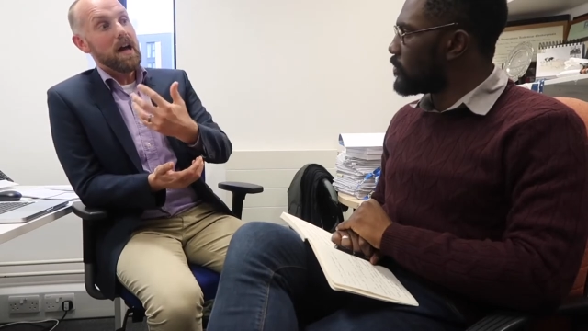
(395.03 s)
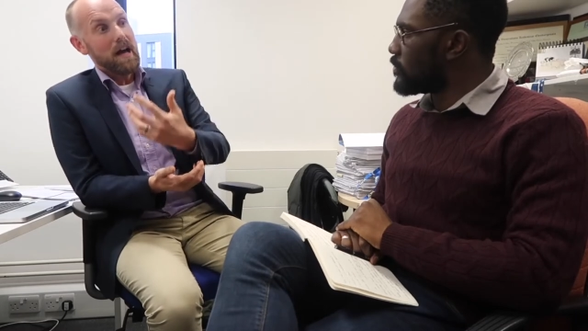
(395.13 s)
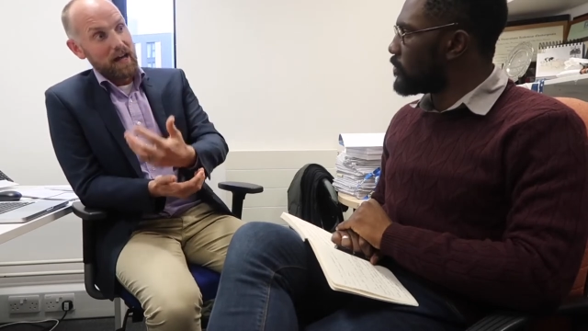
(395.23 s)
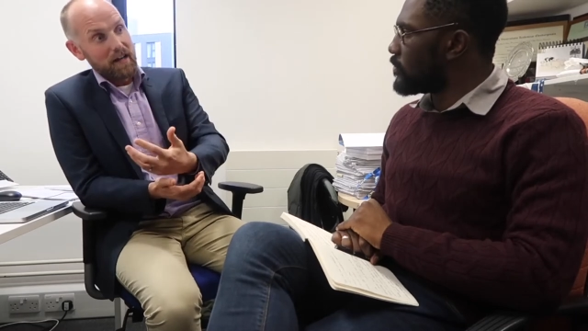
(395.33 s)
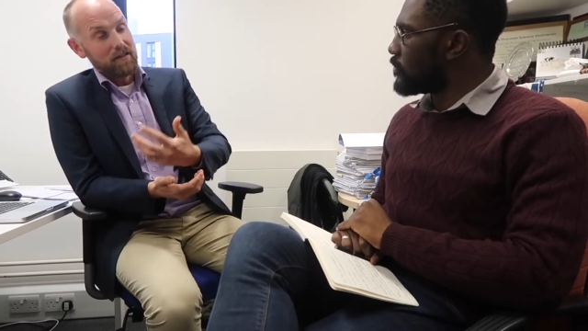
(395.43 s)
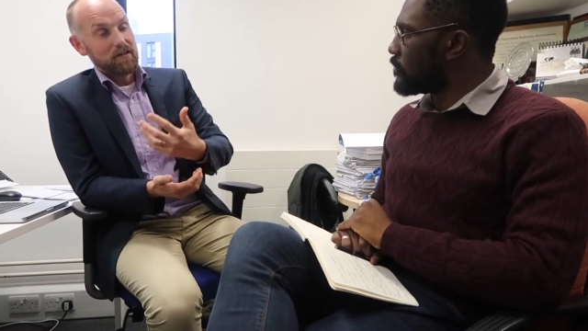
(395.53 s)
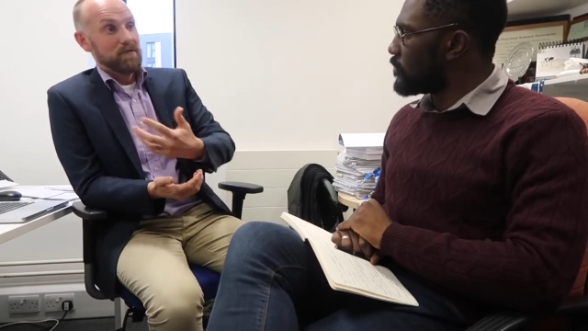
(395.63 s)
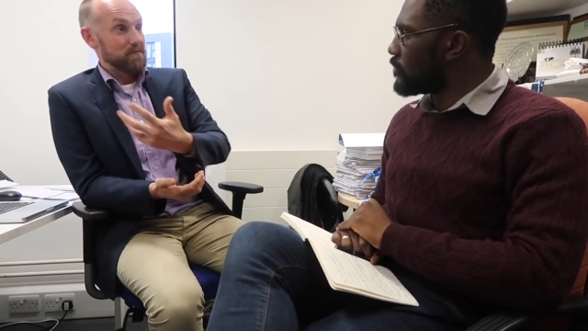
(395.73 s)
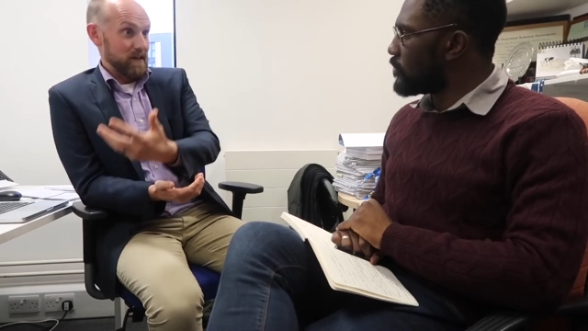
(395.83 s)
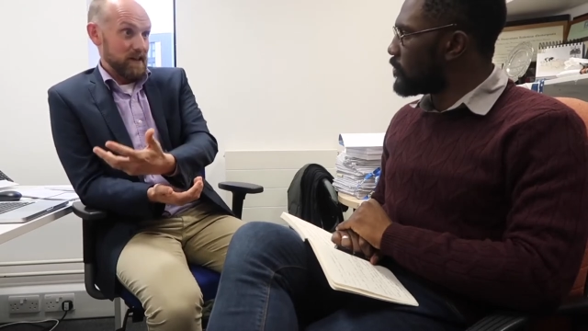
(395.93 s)
Speaker 1: and
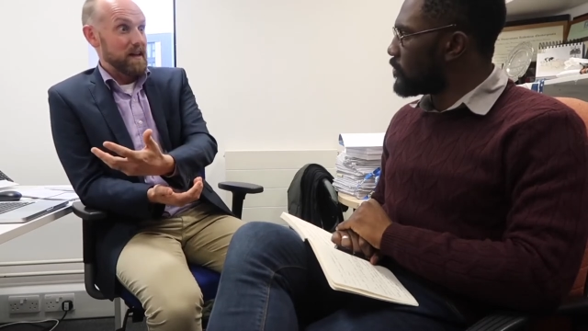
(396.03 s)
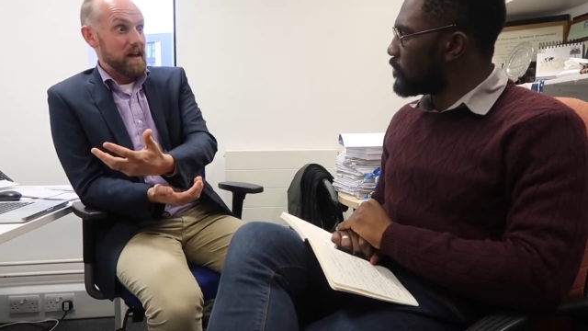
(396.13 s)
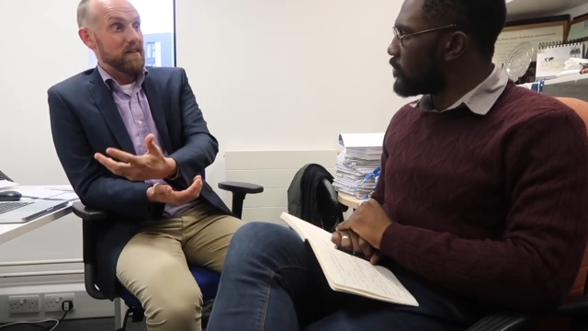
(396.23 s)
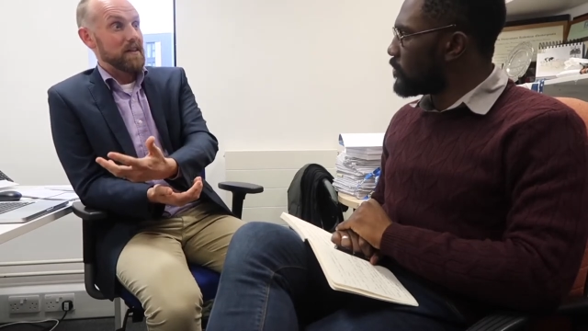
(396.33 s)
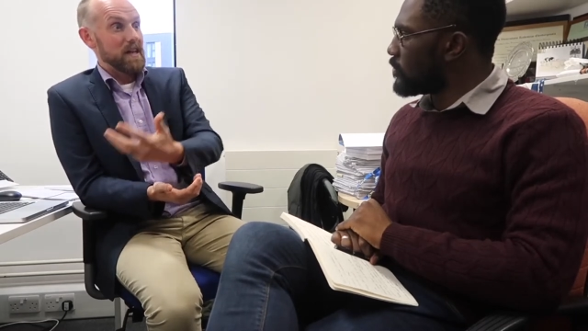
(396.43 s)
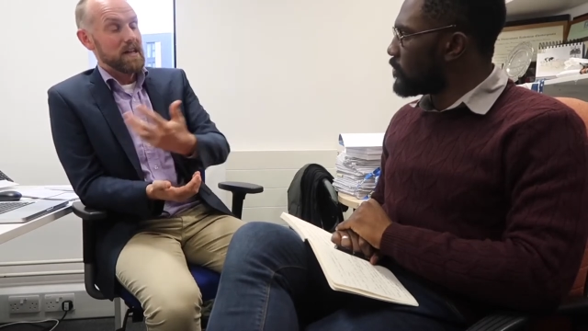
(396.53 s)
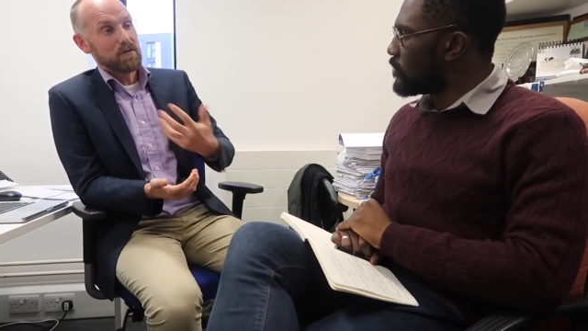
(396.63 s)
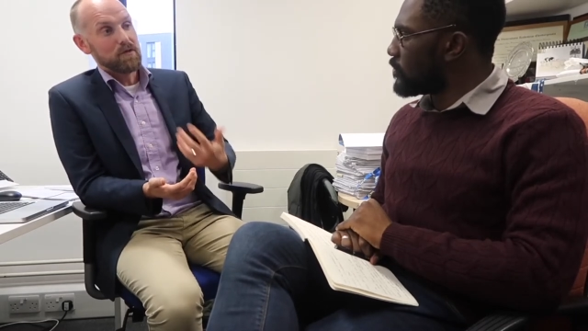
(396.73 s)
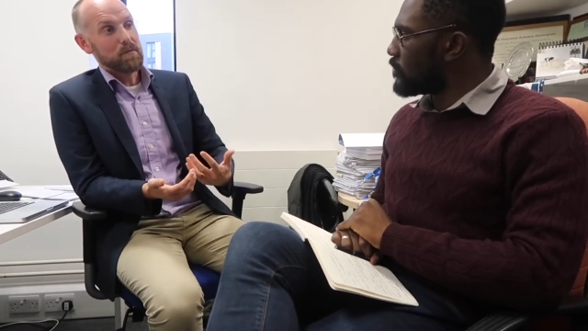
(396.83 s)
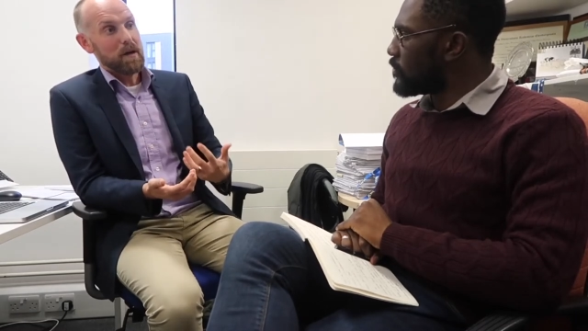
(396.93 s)
and again in the
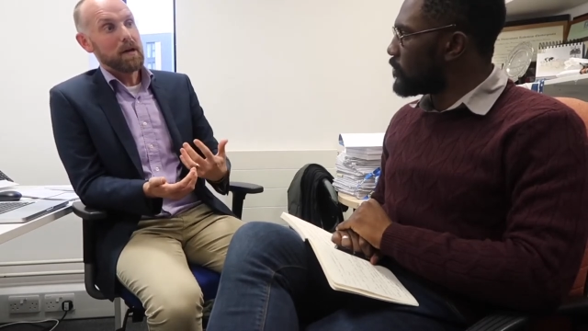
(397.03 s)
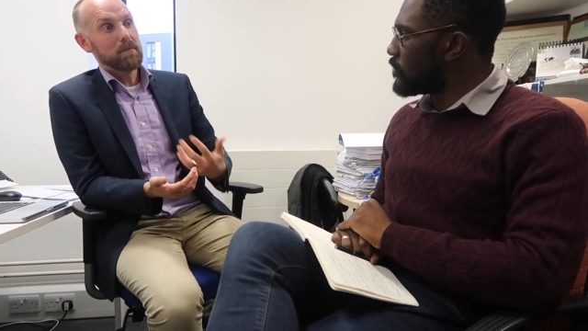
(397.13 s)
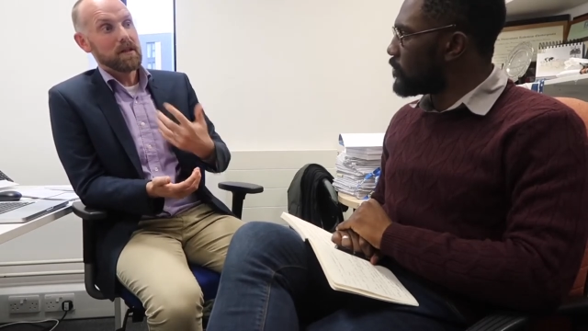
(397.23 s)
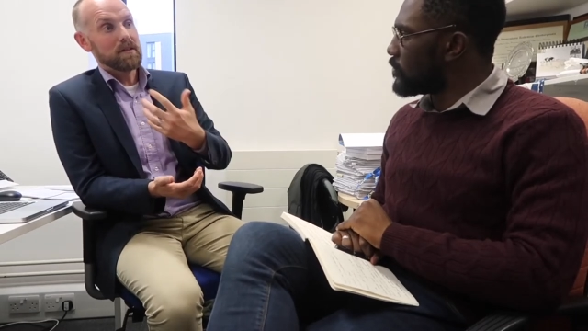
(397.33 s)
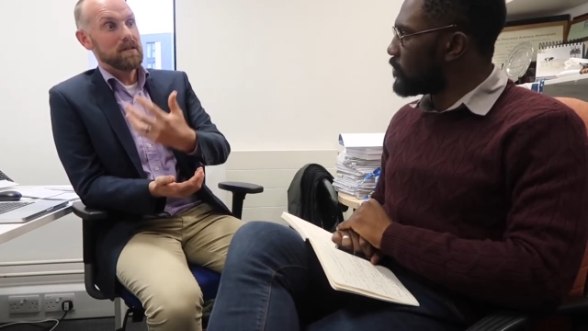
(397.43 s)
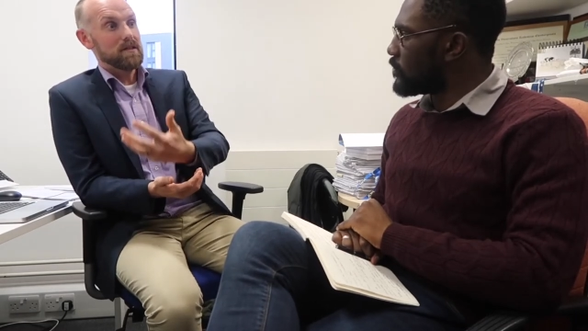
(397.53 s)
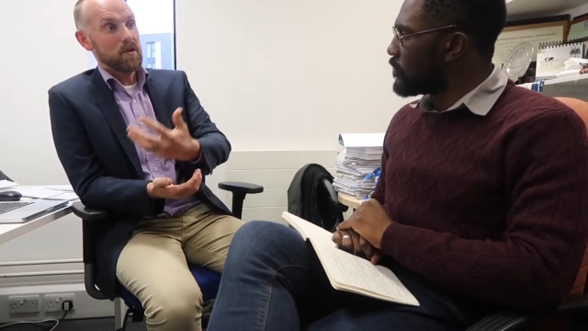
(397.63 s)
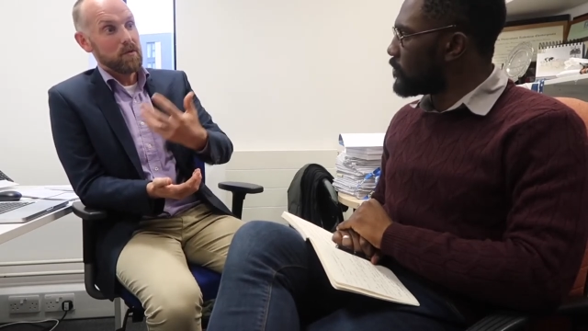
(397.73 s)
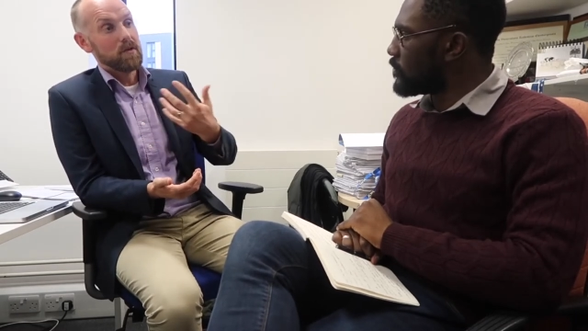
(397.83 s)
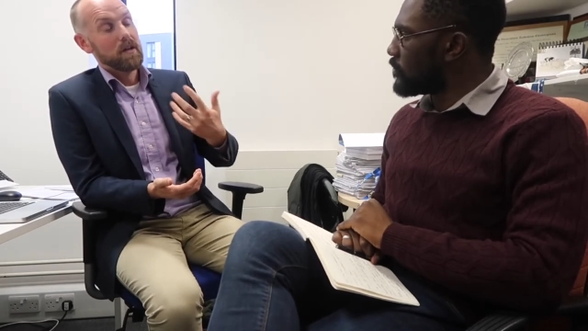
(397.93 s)
case of Japan, because its
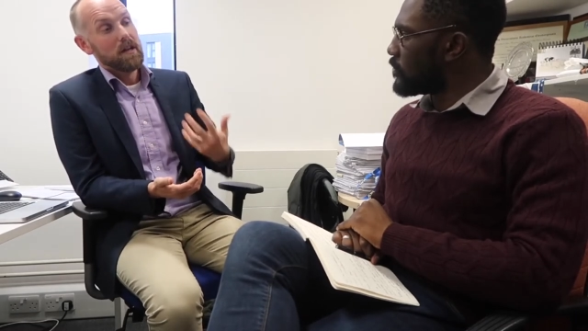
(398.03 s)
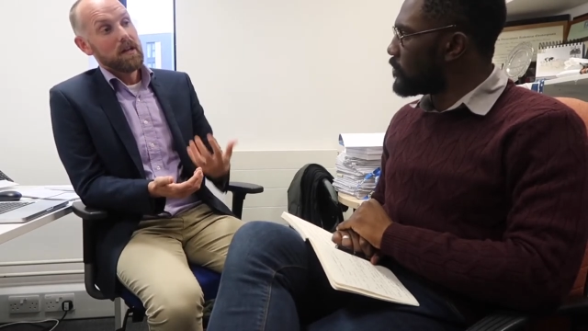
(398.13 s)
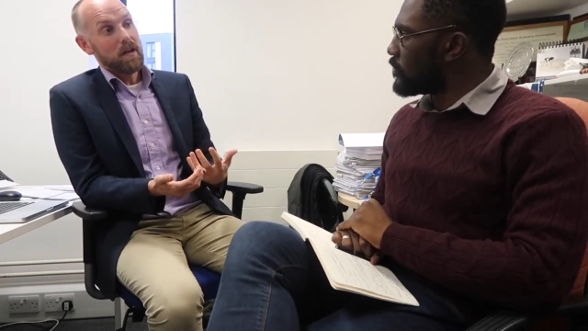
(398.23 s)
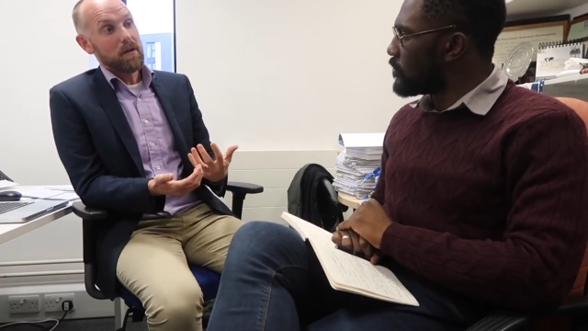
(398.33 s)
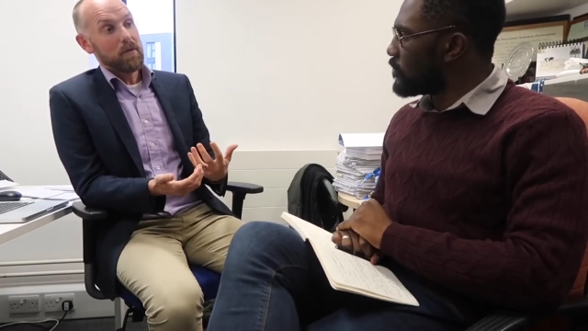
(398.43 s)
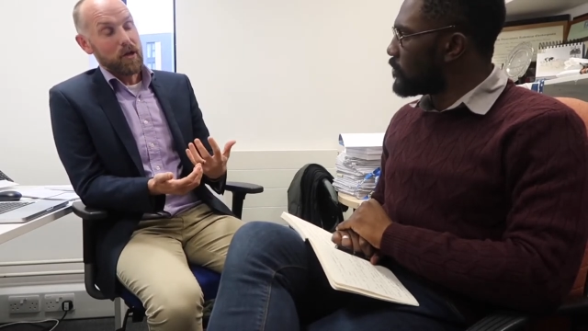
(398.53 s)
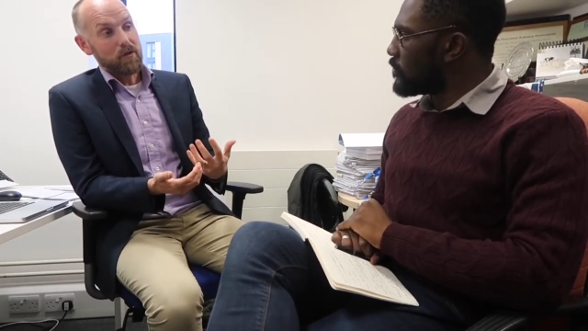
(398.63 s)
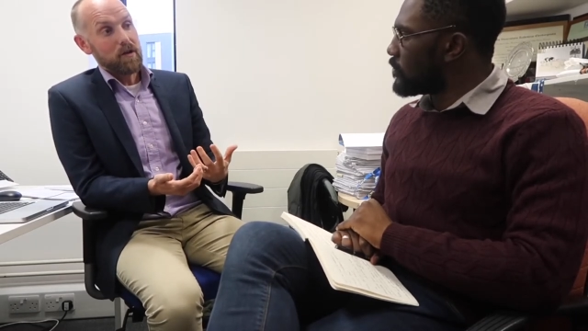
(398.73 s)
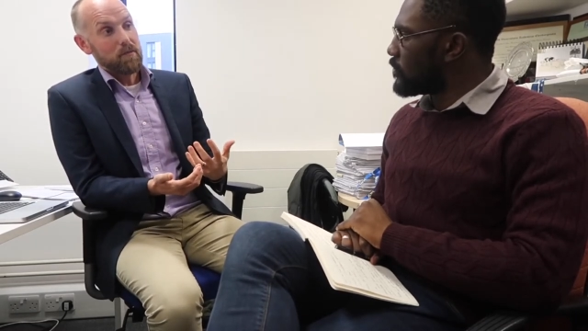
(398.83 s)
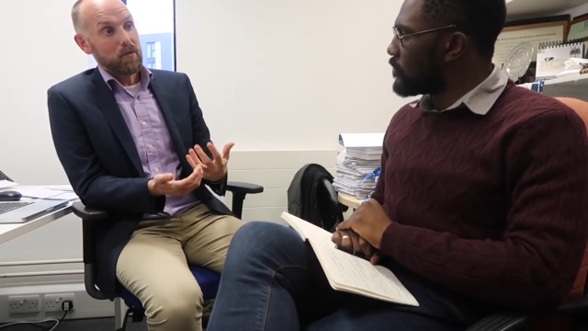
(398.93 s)
own um,
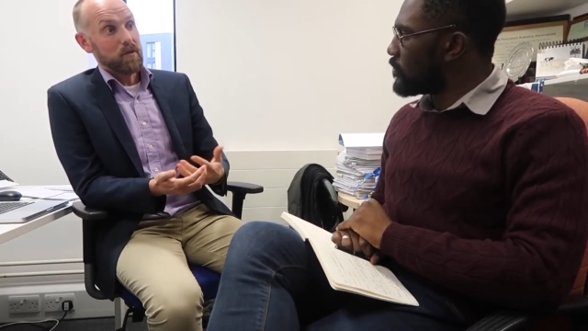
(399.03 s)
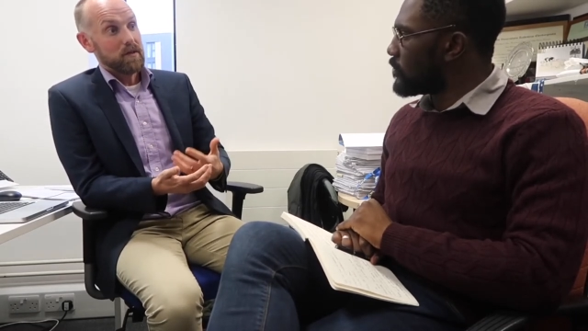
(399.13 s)
agreement